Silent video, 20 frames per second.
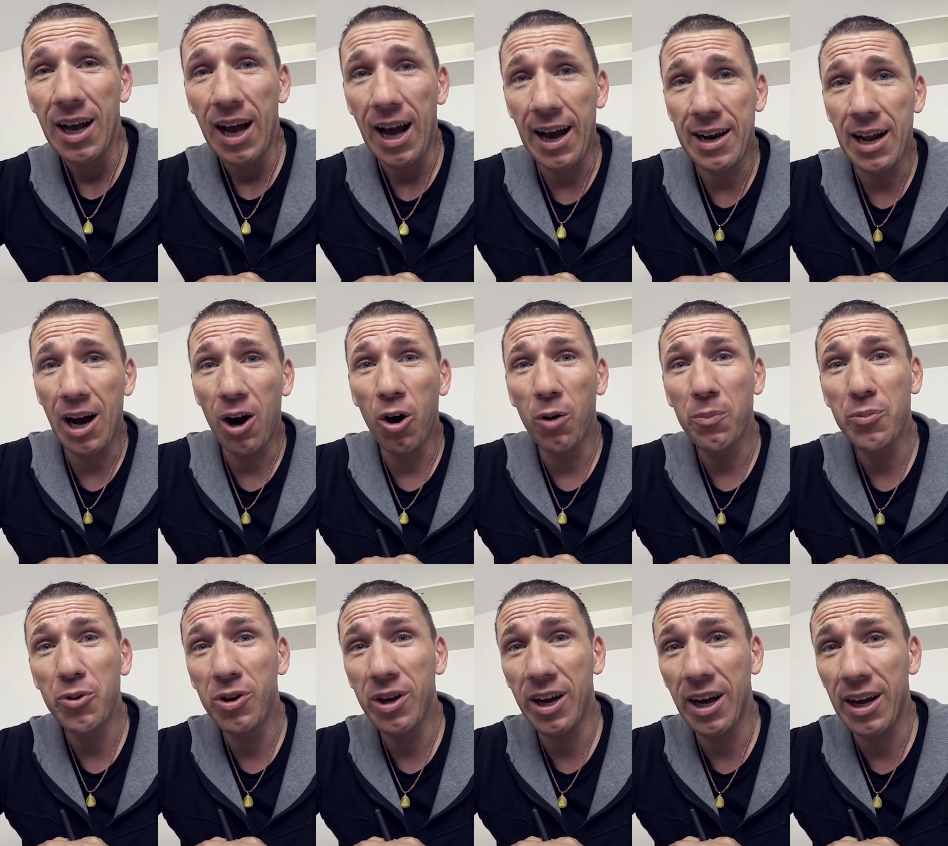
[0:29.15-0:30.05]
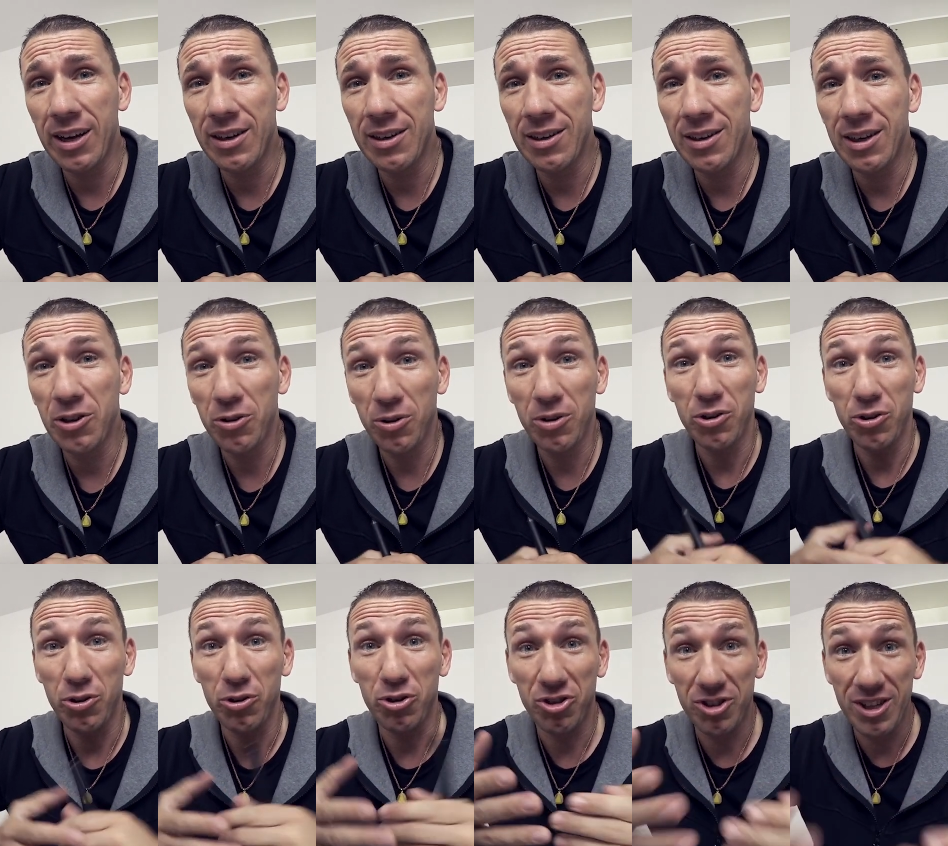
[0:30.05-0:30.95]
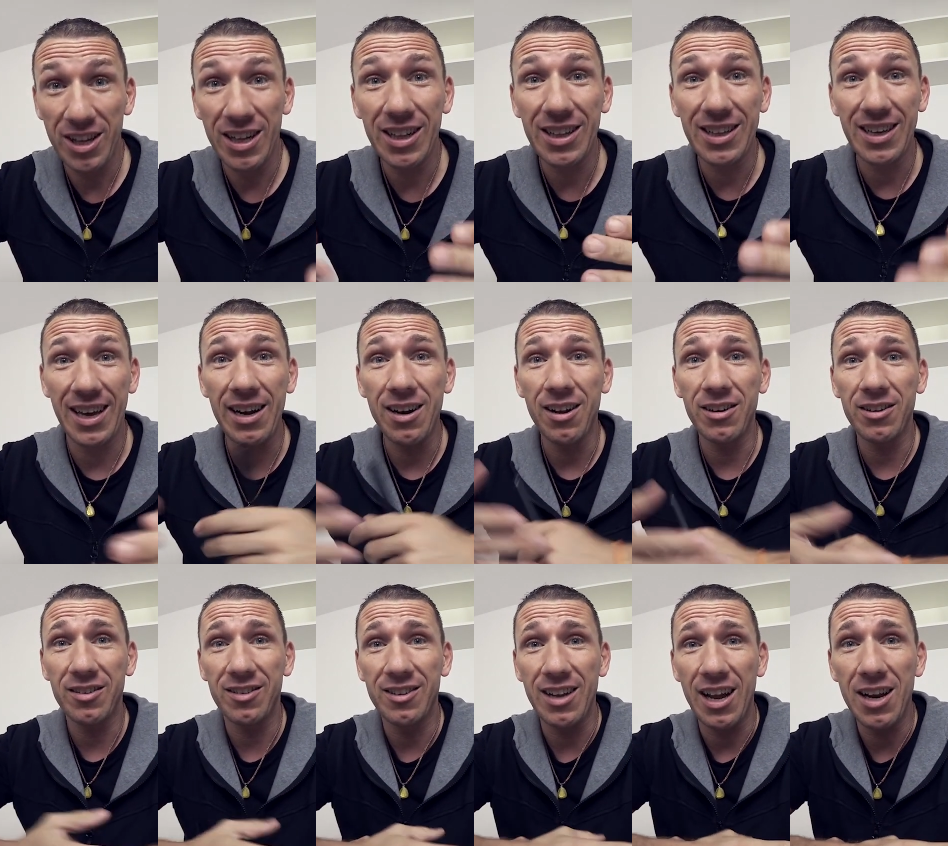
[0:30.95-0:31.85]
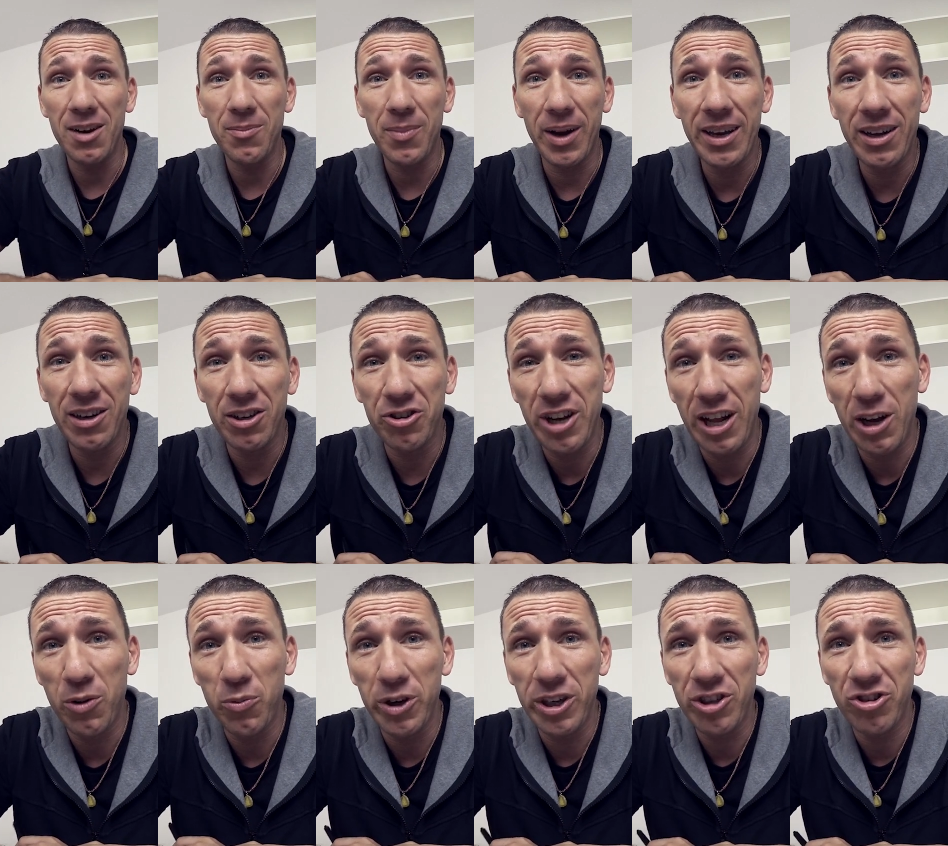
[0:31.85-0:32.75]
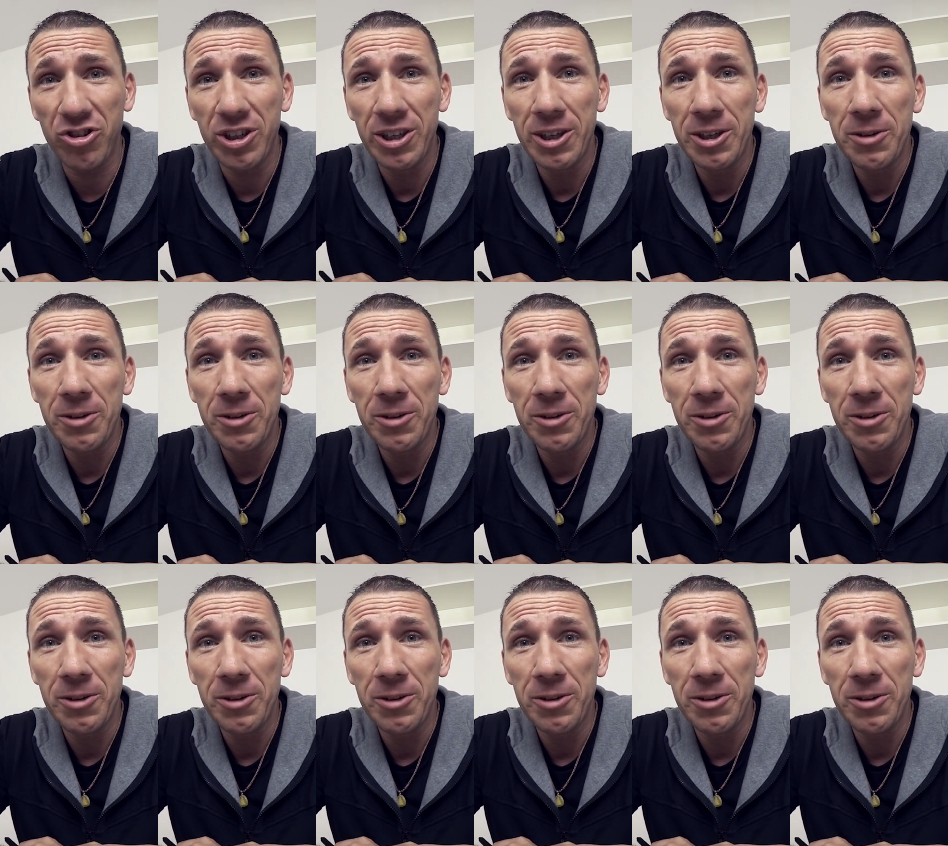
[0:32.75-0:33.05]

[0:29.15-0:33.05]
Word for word: and I hope you can, uh, you, you still can understand my English language.